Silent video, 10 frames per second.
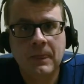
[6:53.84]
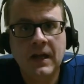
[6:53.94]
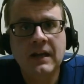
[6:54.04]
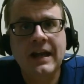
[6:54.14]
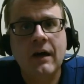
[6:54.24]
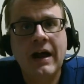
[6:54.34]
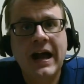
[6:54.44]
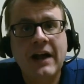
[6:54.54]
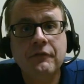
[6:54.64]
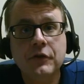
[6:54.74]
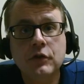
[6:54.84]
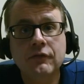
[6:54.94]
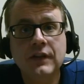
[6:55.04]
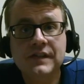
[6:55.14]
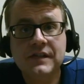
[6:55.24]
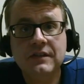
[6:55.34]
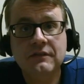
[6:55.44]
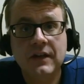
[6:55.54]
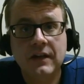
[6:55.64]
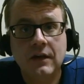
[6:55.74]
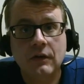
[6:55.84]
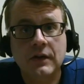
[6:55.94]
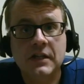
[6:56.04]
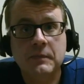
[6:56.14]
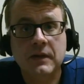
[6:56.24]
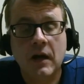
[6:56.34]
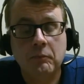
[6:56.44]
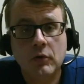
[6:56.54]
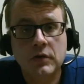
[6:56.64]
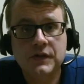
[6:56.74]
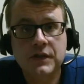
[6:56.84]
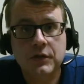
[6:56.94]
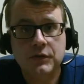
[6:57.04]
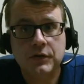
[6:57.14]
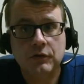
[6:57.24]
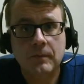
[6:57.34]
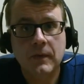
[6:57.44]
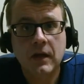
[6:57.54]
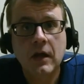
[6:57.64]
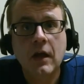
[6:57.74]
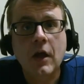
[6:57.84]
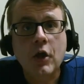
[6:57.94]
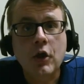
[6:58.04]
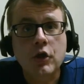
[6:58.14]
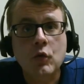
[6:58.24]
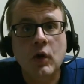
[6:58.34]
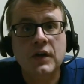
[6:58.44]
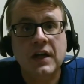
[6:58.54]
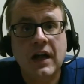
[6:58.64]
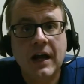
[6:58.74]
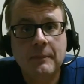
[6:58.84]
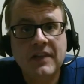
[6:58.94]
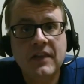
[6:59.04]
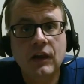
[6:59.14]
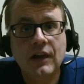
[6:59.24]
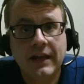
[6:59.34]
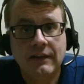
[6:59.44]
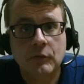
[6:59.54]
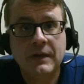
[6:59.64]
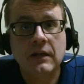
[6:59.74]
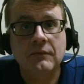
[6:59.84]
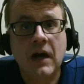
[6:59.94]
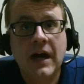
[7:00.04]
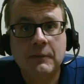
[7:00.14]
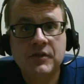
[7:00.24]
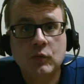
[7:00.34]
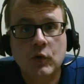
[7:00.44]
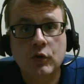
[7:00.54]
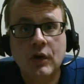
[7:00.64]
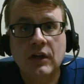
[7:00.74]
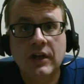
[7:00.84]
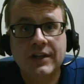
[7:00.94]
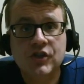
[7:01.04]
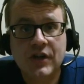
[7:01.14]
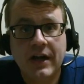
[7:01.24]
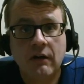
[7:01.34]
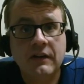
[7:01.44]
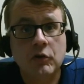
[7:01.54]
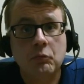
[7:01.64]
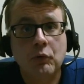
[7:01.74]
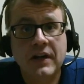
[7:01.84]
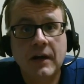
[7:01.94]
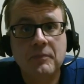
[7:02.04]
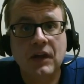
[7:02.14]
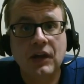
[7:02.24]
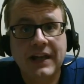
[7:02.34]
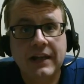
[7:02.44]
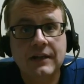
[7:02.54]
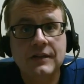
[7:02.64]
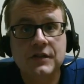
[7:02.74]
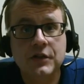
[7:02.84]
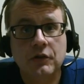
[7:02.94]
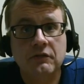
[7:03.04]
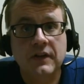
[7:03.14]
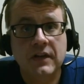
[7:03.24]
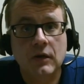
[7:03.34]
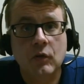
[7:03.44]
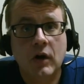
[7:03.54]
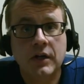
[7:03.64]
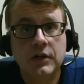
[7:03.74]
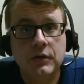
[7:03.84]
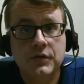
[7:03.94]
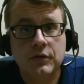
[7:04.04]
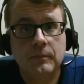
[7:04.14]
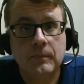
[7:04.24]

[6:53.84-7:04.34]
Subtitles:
Now, after you've listed the video and it's been uploaded to YouTube, you want to copy the link. There'll be an option where you can click share, and it'll bring up the link to your video on YouTube.